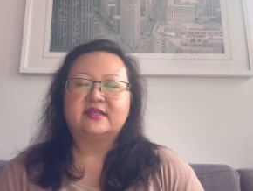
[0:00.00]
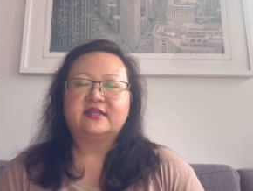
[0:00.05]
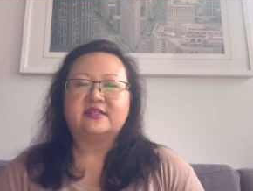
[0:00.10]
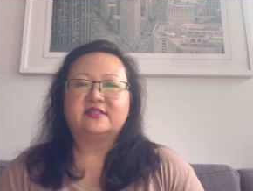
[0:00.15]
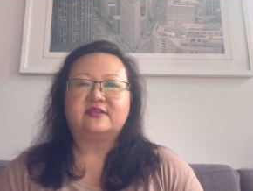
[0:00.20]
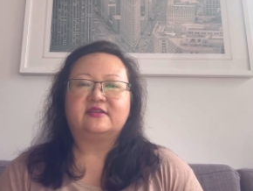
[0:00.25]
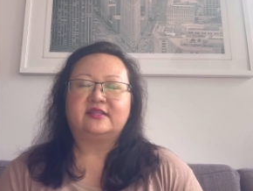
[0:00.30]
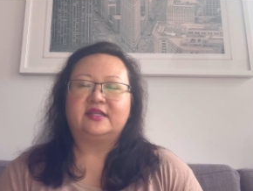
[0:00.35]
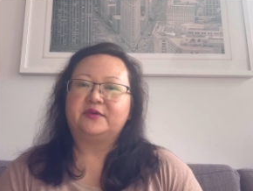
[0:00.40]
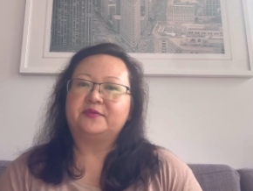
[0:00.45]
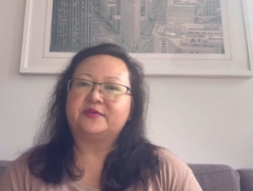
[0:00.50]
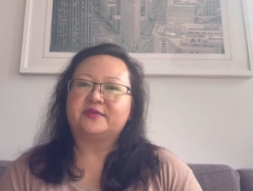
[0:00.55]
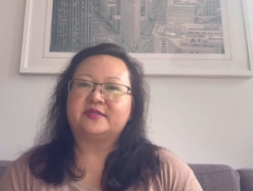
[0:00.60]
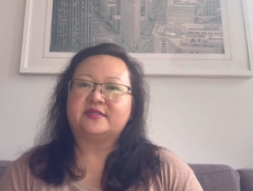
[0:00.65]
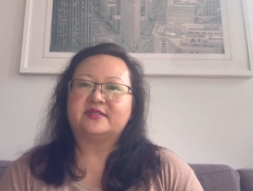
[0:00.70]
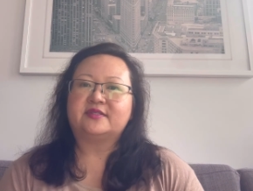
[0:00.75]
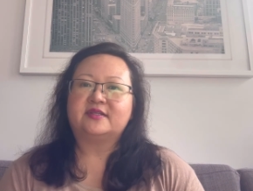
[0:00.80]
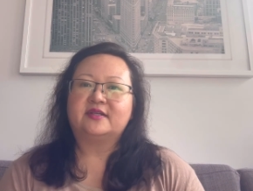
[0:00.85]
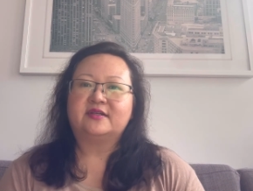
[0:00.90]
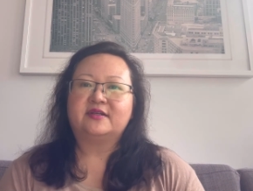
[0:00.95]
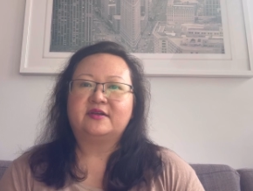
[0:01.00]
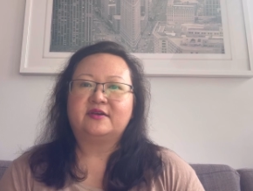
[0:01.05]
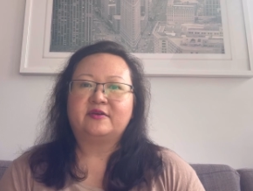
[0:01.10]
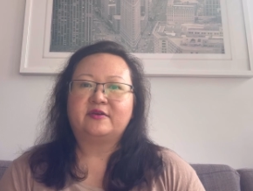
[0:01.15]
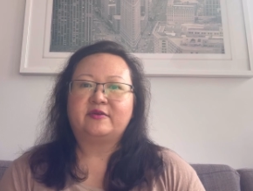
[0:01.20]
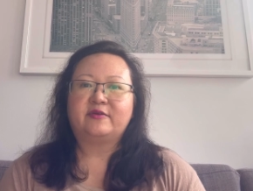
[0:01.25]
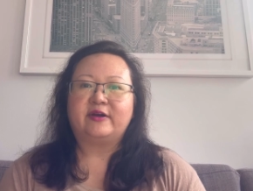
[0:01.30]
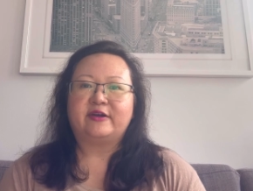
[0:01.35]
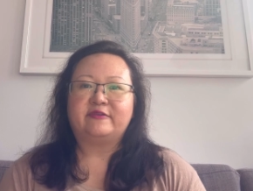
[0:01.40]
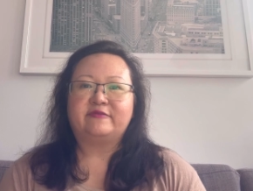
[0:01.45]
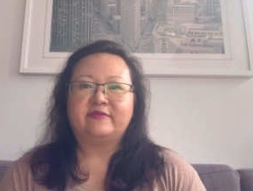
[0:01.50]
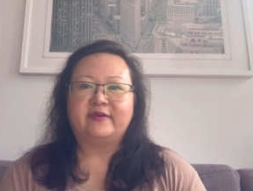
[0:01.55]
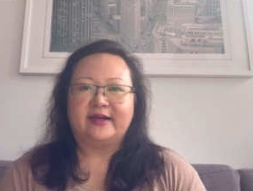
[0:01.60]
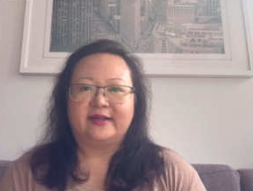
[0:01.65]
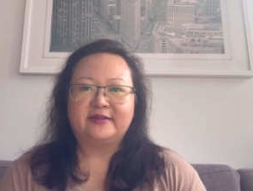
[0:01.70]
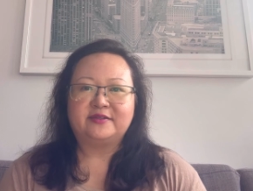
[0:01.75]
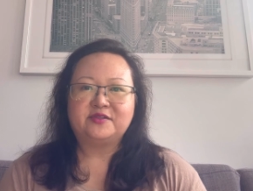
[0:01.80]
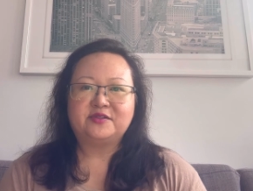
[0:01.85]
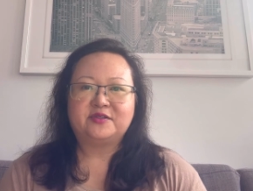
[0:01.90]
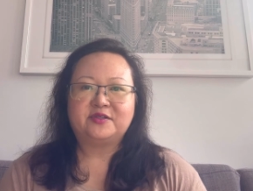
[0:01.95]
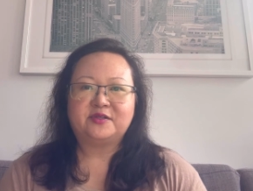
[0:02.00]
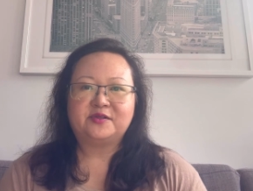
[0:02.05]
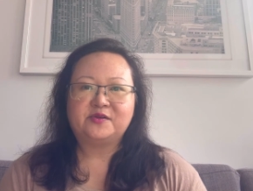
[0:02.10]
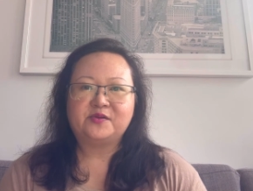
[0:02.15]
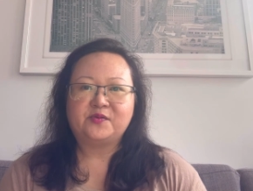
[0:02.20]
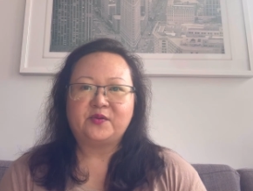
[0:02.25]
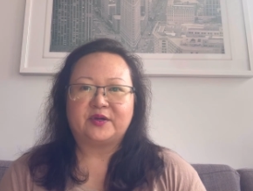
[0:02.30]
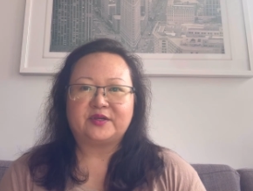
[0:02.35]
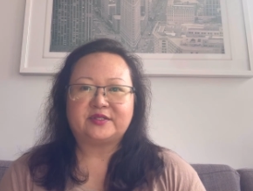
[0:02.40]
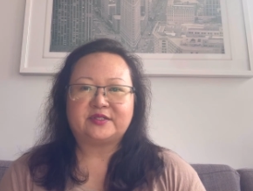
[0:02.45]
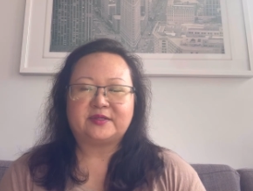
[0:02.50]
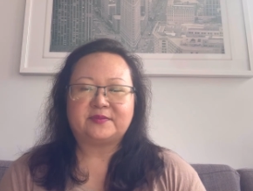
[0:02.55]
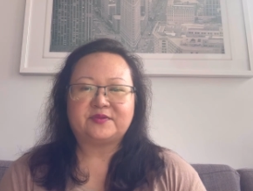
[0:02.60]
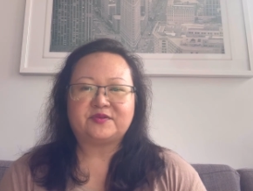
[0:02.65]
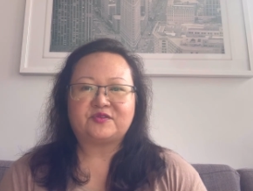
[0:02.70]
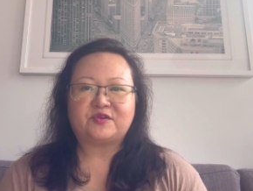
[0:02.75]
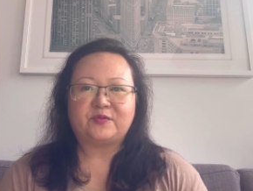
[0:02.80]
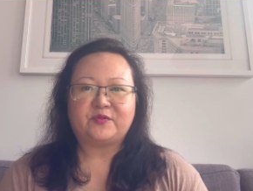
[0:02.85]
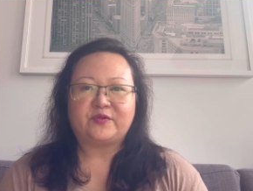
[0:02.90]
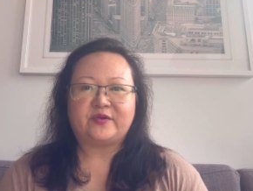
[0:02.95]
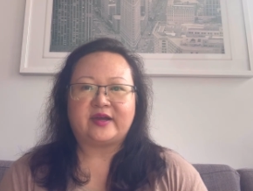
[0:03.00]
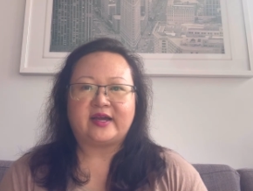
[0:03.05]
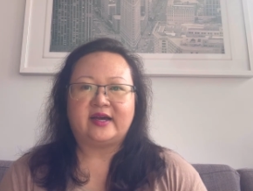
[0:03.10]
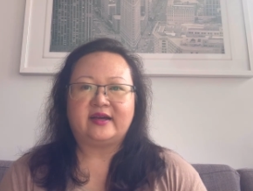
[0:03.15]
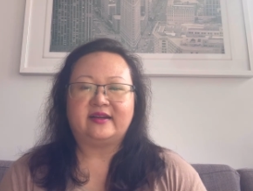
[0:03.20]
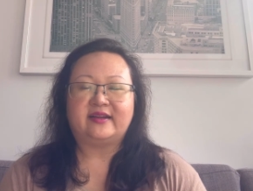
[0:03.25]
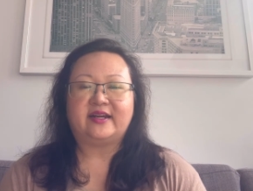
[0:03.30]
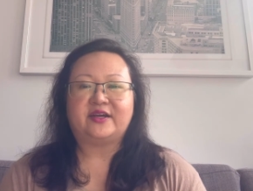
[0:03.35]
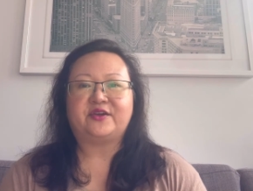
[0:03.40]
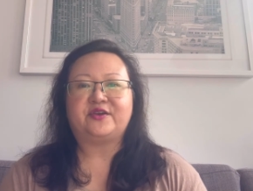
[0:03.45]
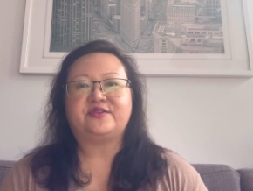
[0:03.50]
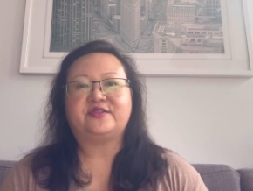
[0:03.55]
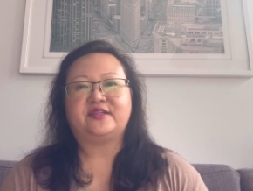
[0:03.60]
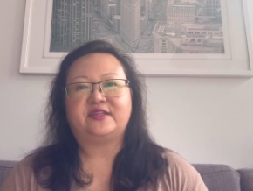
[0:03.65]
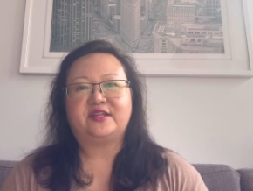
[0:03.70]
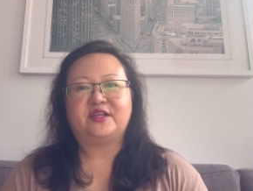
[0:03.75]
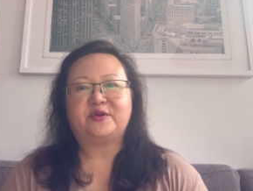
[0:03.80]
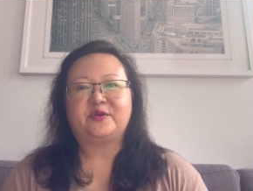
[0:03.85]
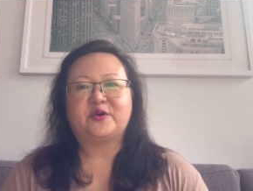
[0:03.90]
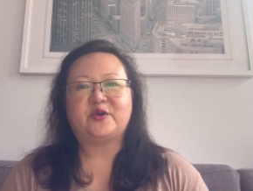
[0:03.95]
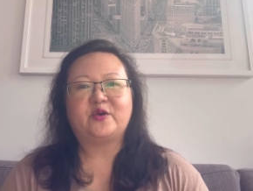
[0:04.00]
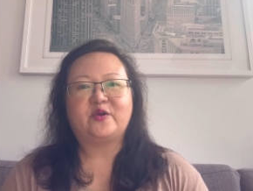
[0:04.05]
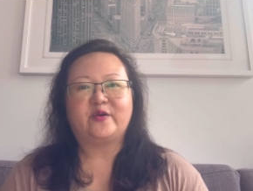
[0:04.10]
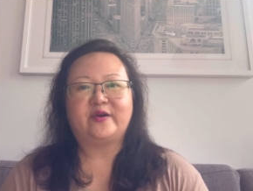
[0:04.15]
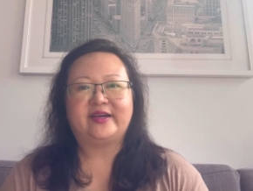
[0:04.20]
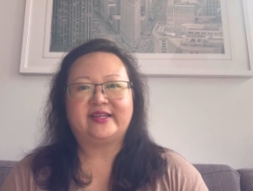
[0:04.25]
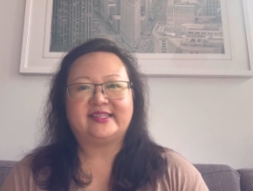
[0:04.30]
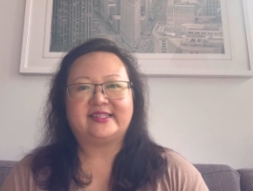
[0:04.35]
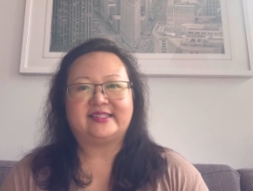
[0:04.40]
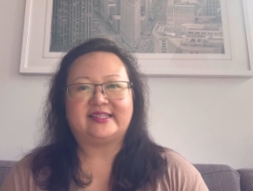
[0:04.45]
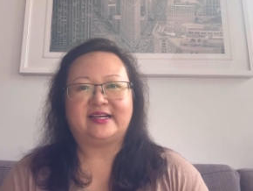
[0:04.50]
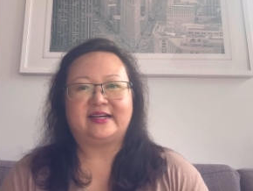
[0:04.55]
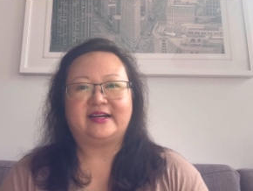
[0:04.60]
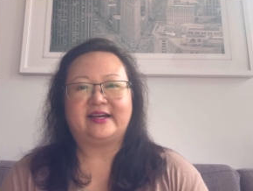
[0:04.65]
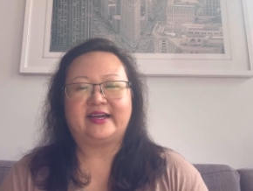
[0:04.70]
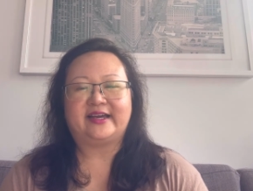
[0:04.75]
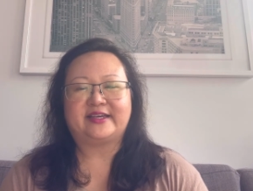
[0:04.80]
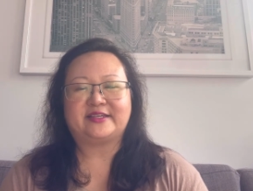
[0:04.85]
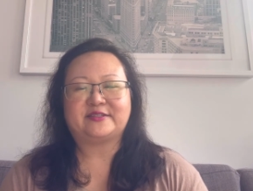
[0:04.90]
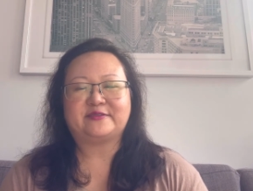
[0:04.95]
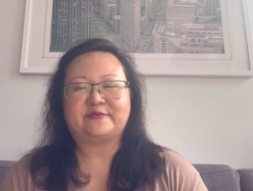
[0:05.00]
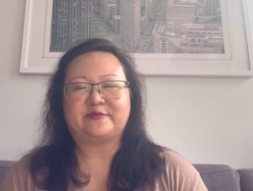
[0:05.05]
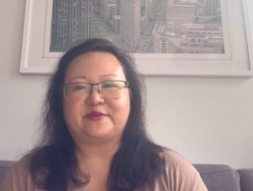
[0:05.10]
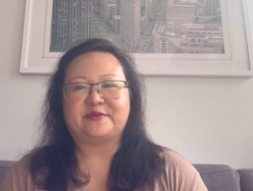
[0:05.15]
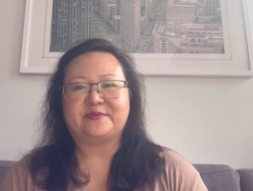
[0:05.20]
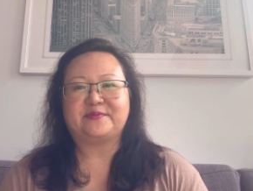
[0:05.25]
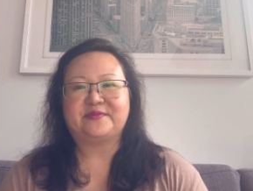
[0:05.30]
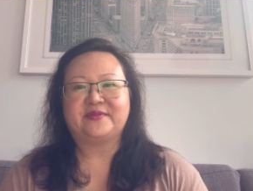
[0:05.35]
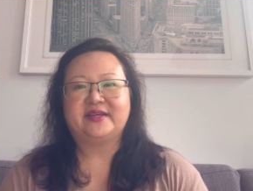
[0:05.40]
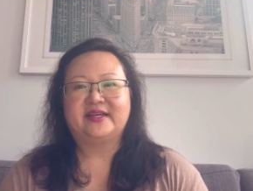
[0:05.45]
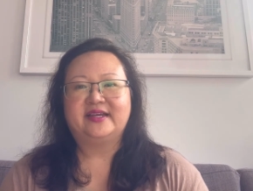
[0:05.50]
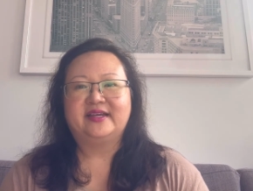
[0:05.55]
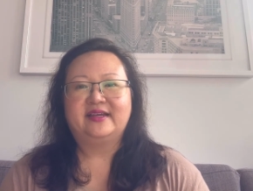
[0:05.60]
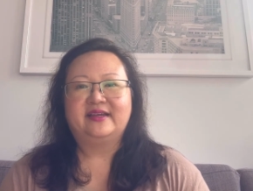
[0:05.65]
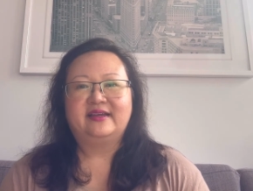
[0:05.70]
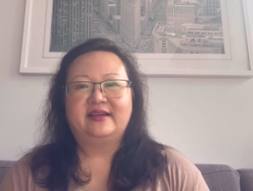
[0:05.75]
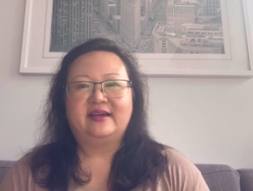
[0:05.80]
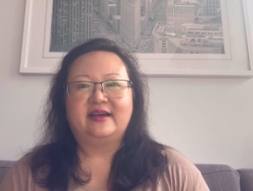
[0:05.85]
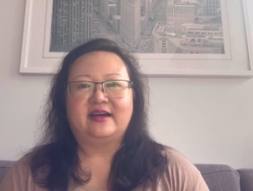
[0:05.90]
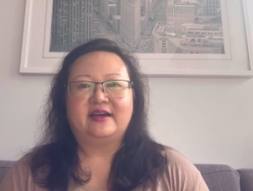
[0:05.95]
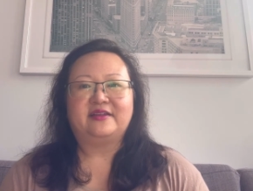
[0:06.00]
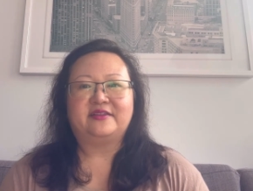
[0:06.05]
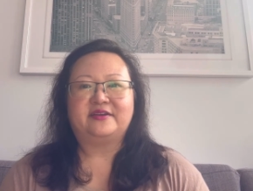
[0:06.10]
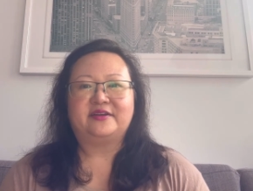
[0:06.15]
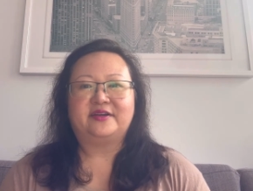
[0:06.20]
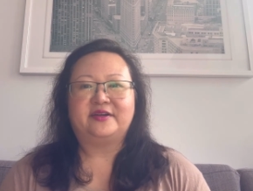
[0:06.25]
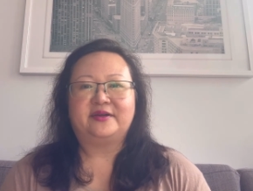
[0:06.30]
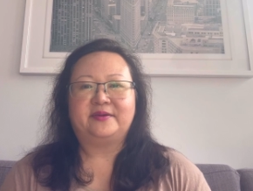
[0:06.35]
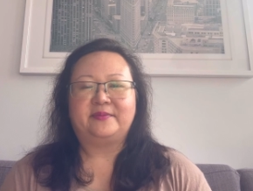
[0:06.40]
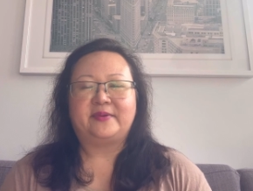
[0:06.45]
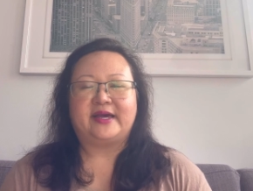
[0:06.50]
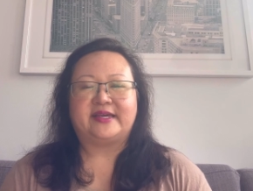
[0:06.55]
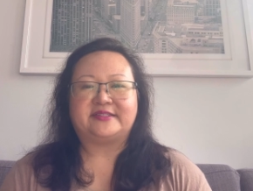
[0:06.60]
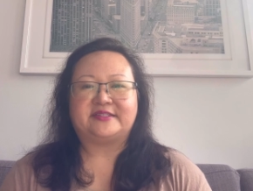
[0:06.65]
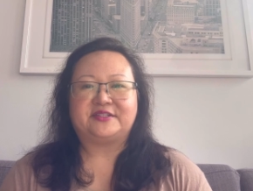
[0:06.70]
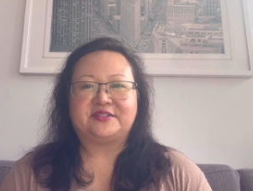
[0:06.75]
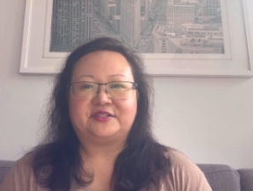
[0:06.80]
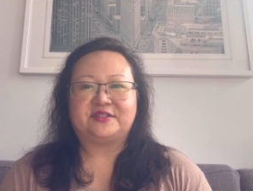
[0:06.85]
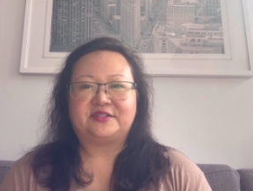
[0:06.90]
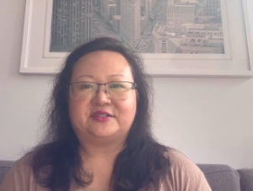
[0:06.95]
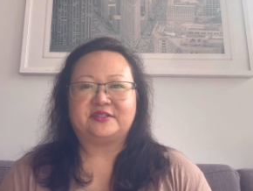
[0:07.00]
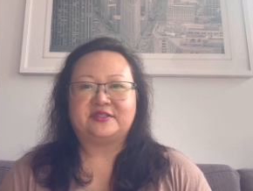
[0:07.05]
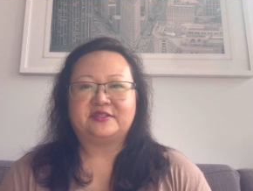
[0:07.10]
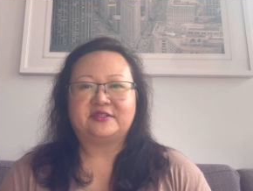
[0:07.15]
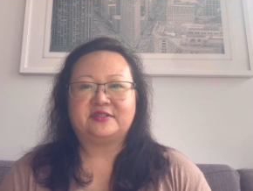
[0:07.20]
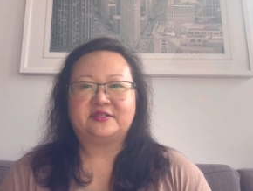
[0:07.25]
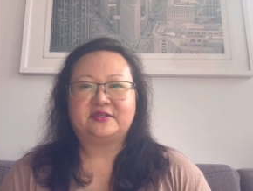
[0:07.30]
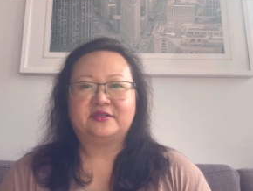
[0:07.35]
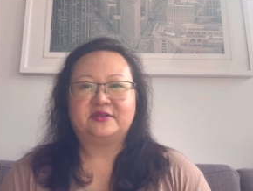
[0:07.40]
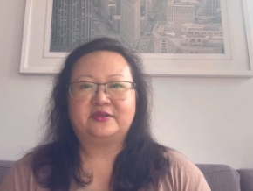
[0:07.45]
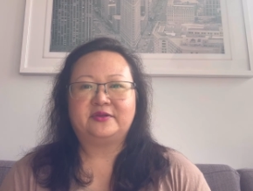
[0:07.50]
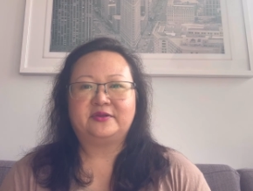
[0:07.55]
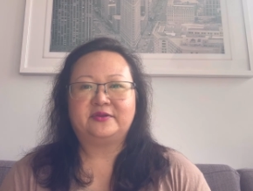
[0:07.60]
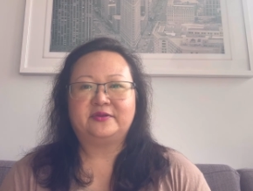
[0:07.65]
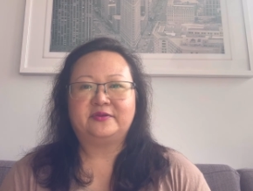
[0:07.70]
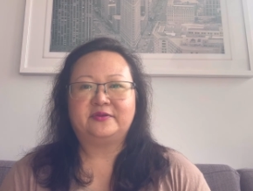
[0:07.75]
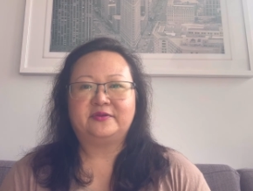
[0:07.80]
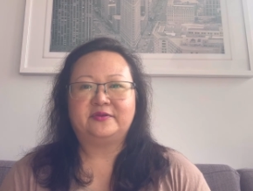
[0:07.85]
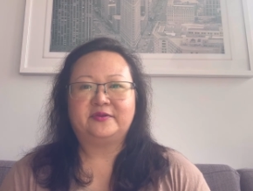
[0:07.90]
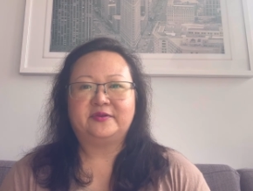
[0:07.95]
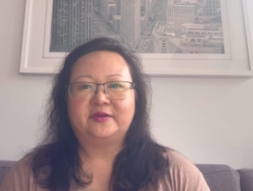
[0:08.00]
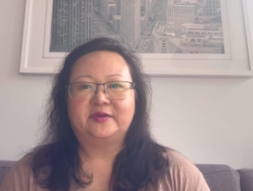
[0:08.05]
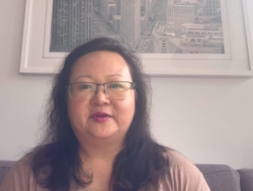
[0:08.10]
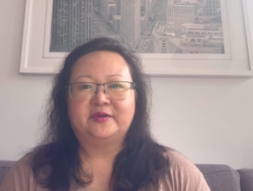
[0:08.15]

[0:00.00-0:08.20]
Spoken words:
So that was quite fun to watch them swim around, and I could see there were coins there, I guess, from other passengers who